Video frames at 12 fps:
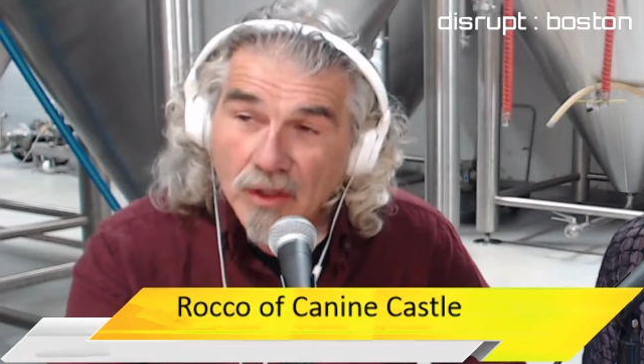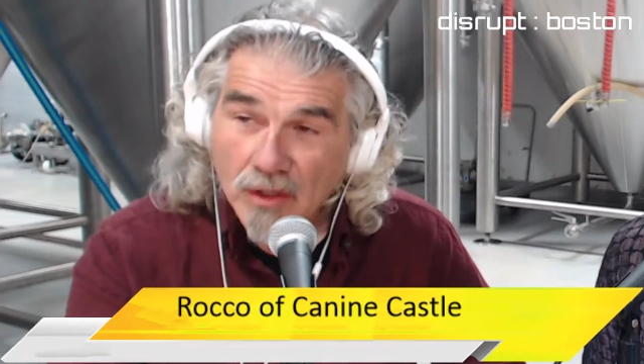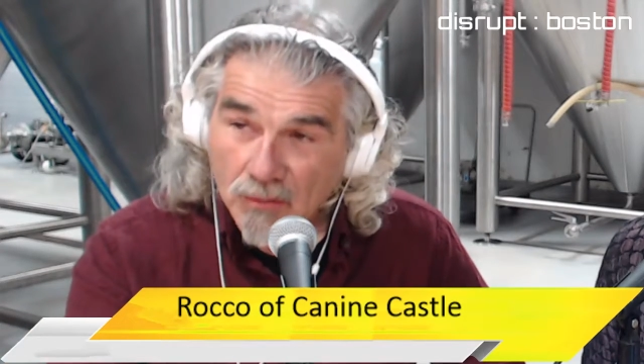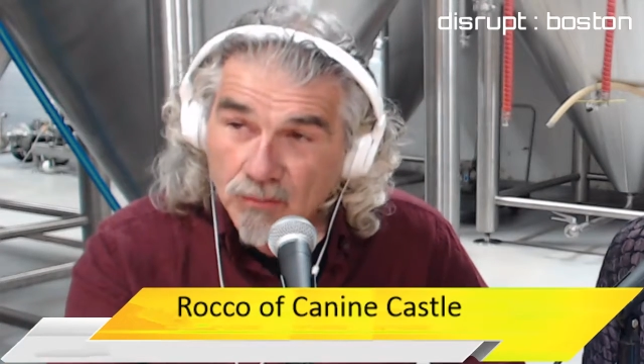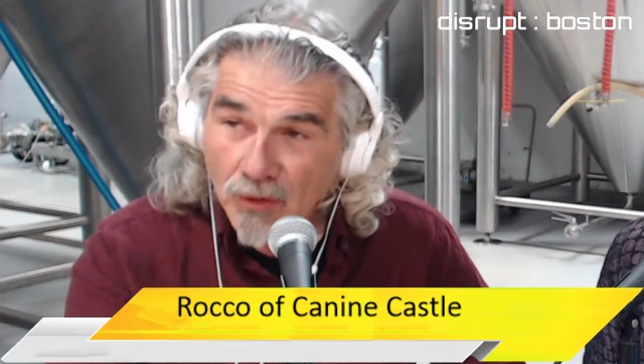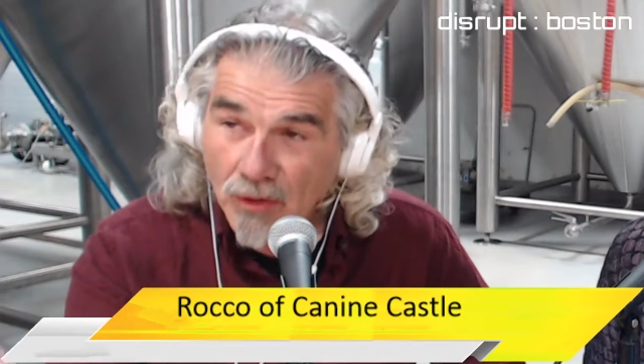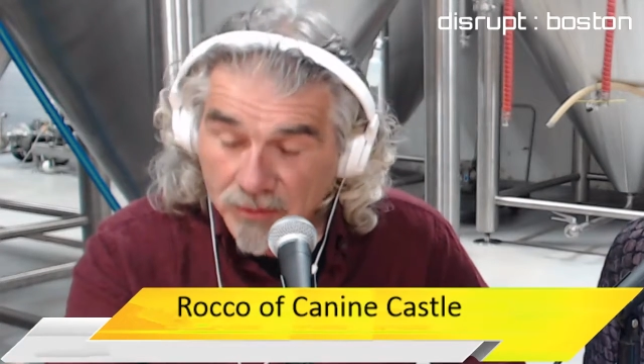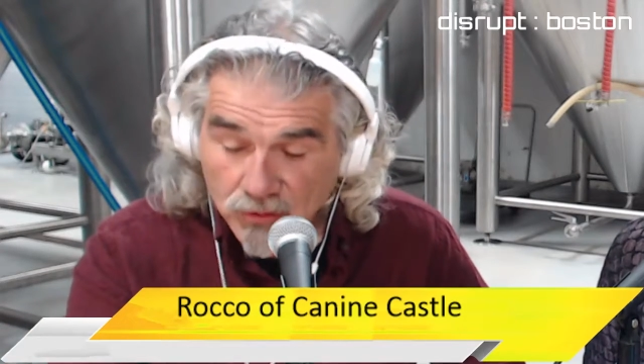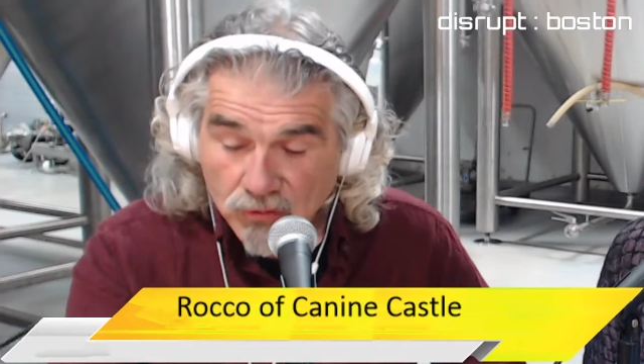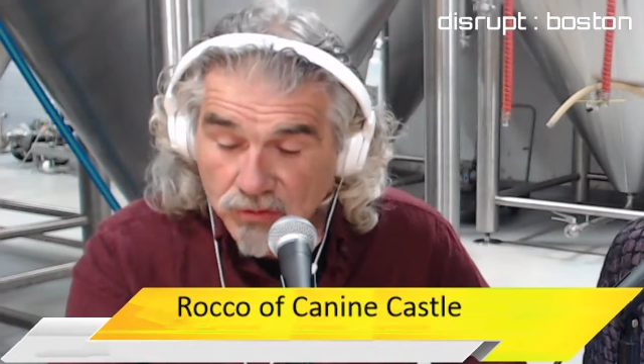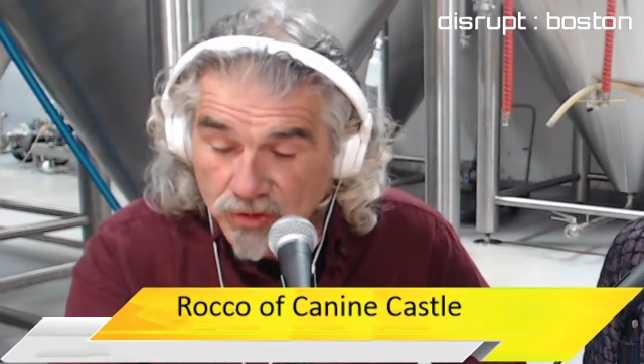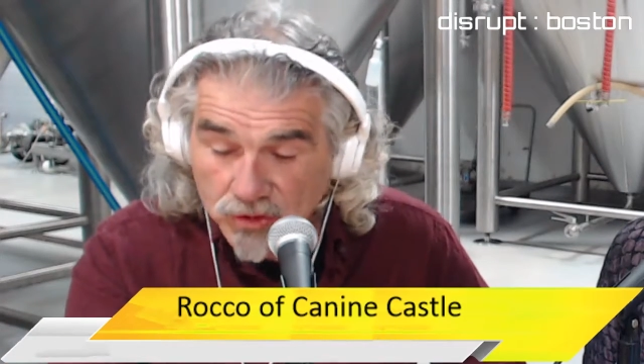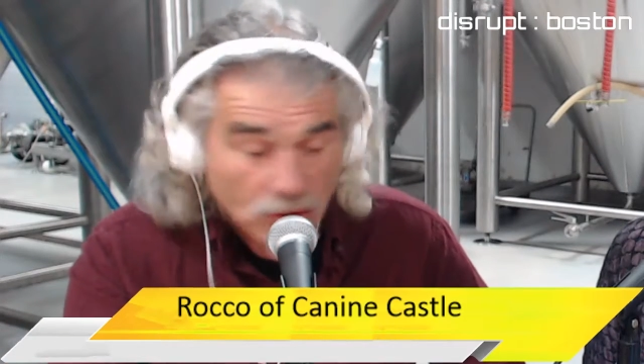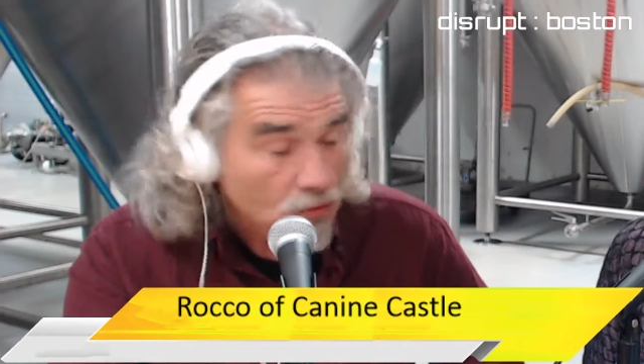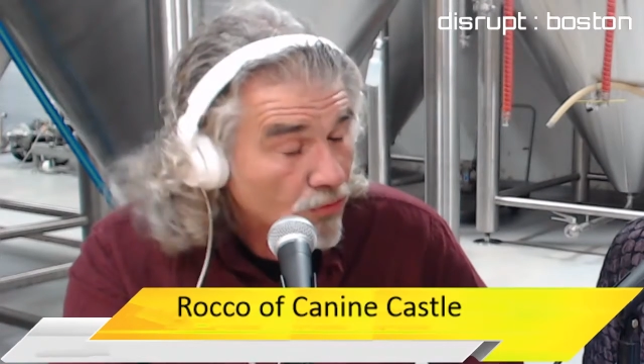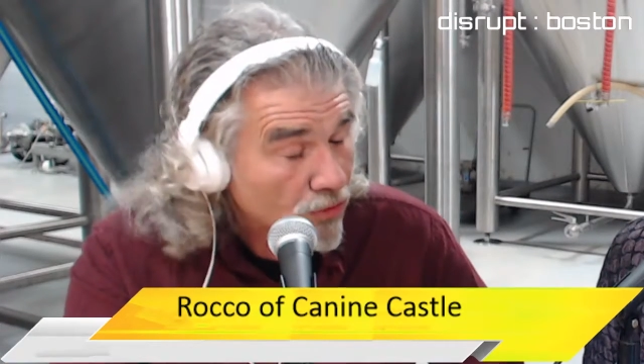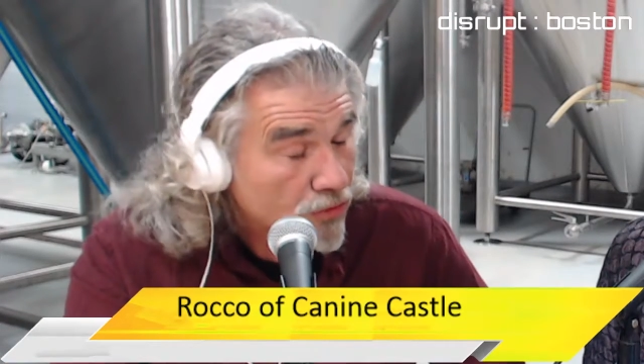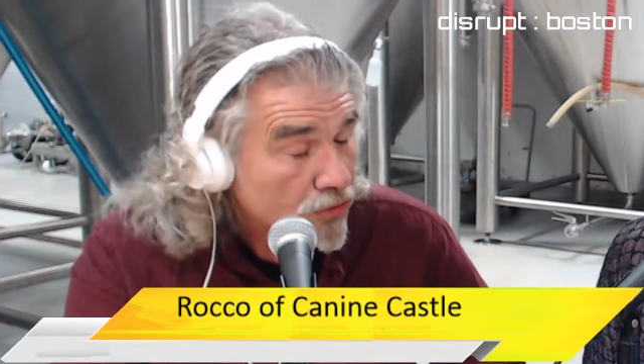we're gonna probably do a
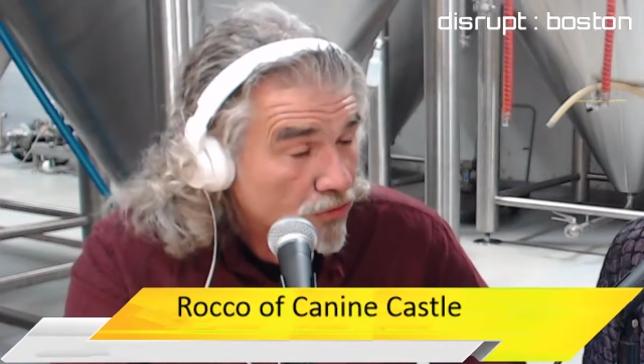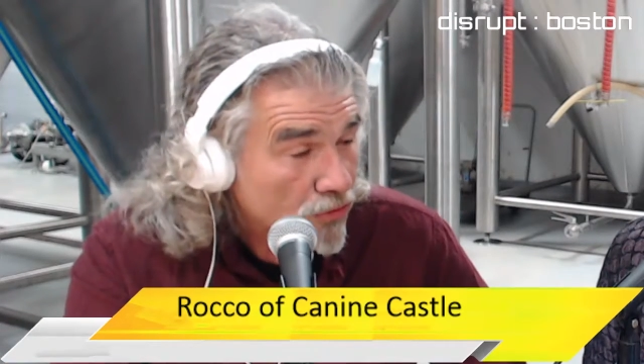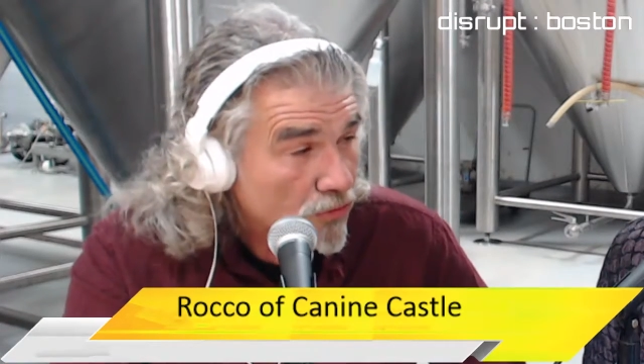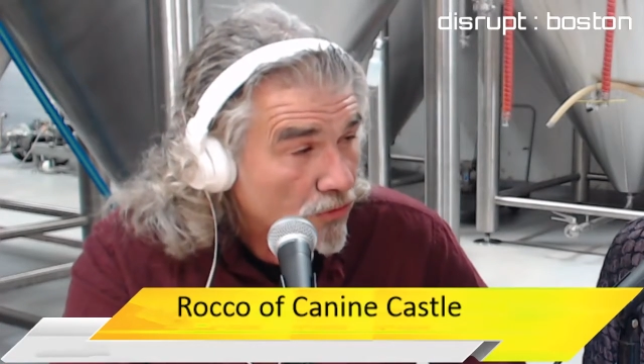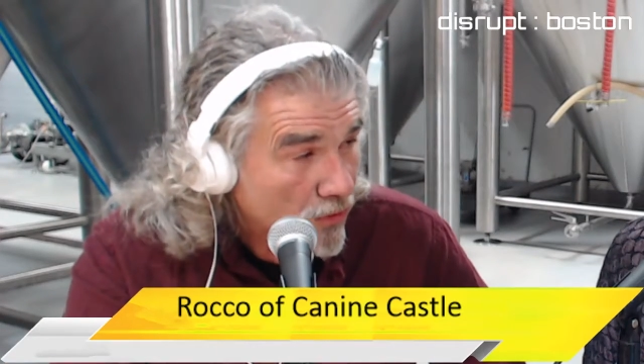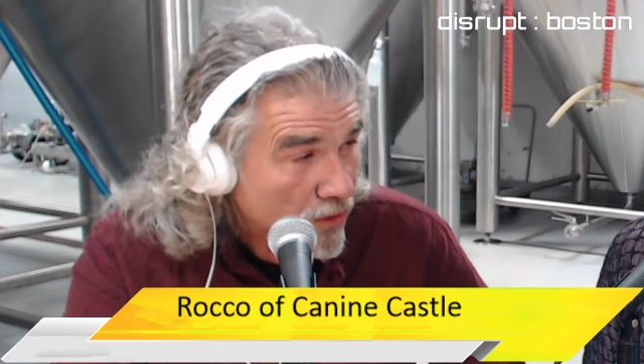show or two,